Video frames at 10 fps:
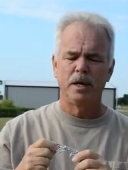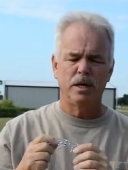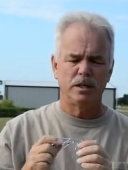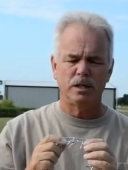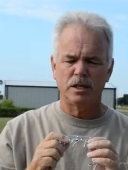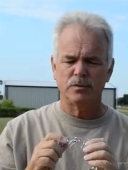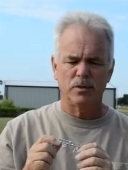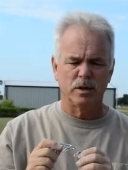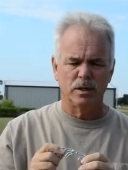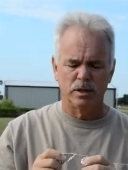it takes
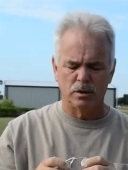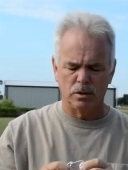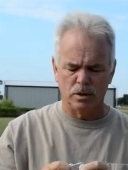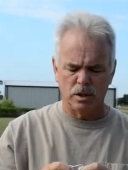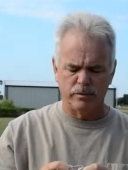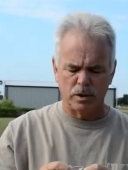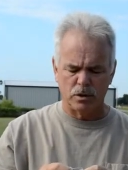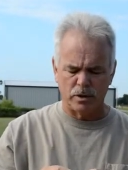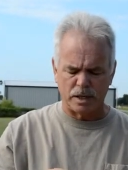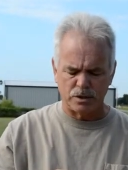very little of a
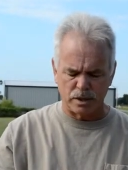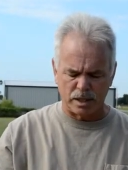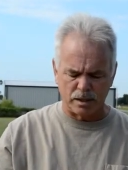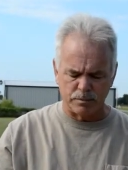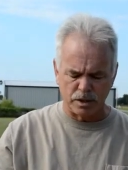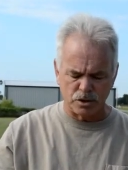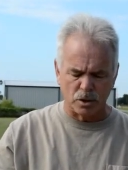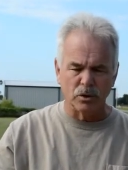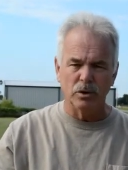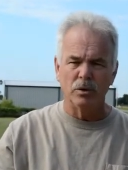correction. Now I'm going to show
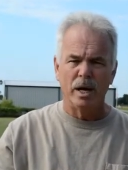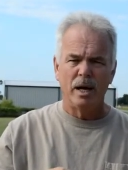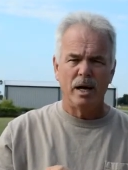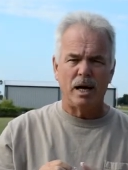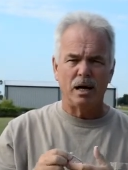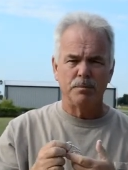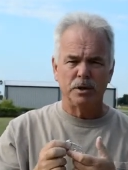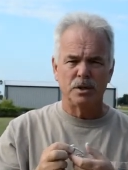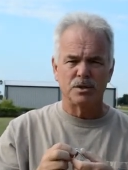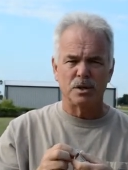you how I put
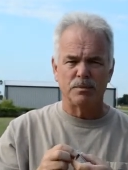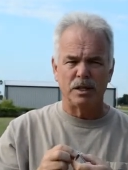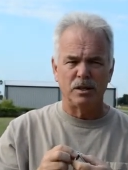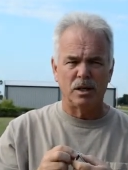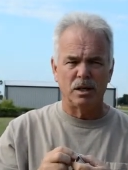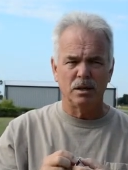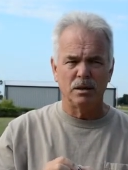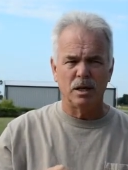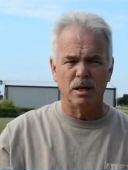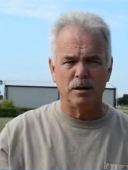this on my dog.
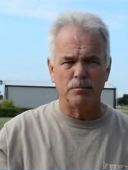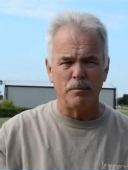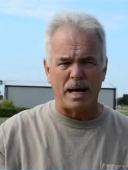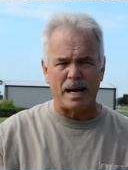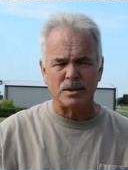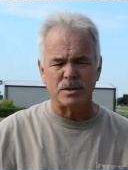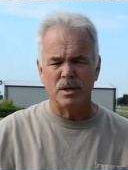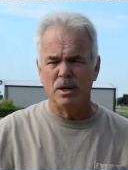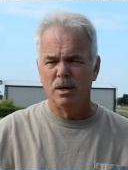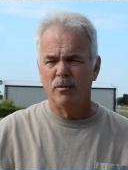Max
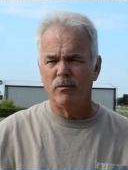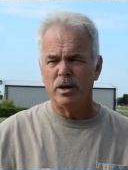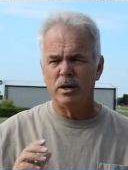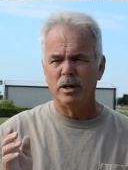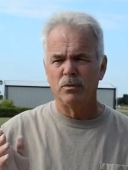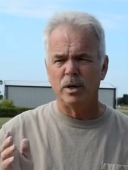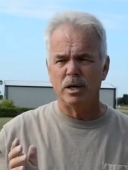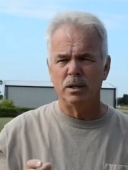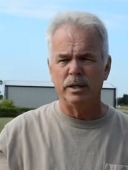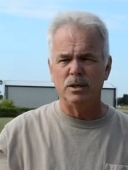very
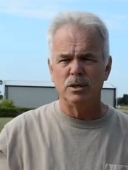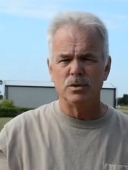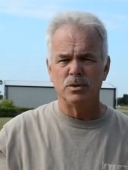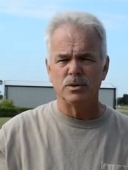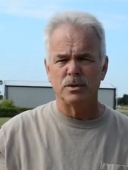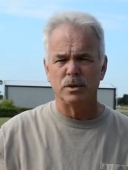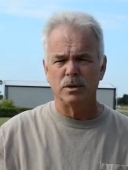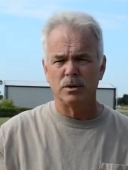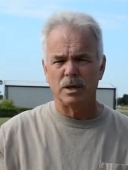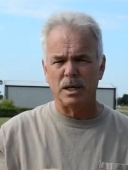rarely uses
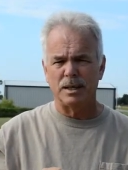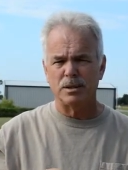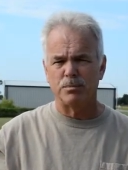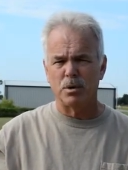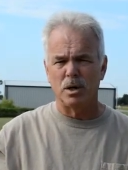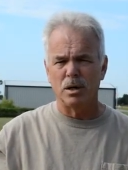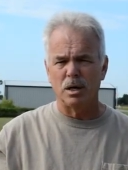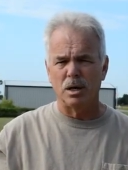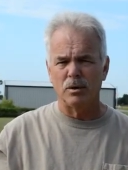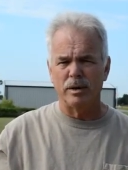or gets a prong
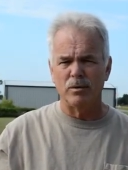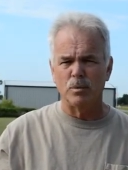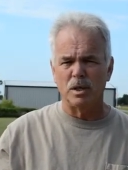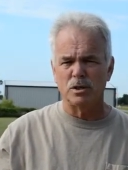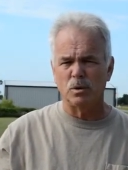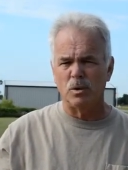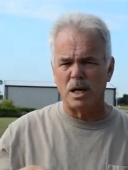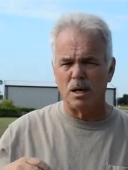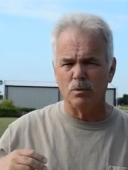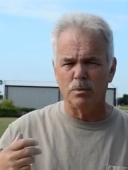collar. Every once in a
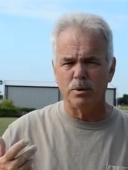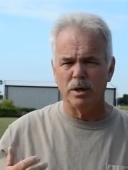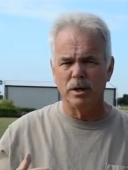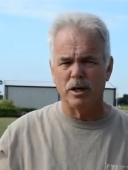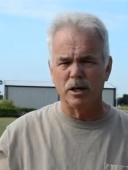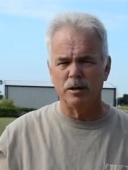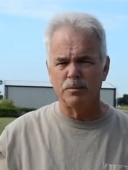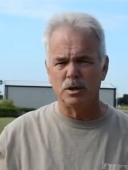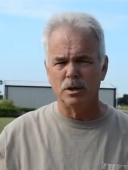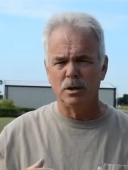while we'll put it on him
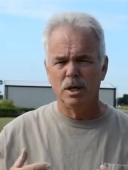to